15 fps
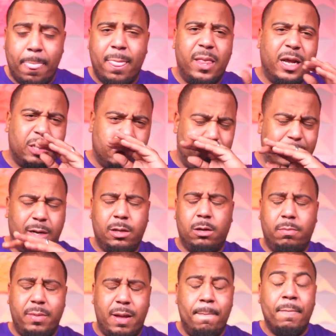That spit a little
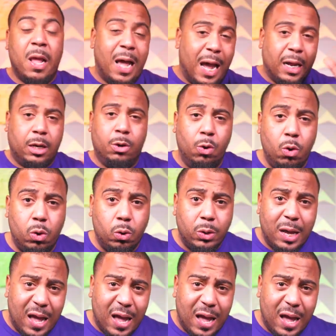bit. I Googled.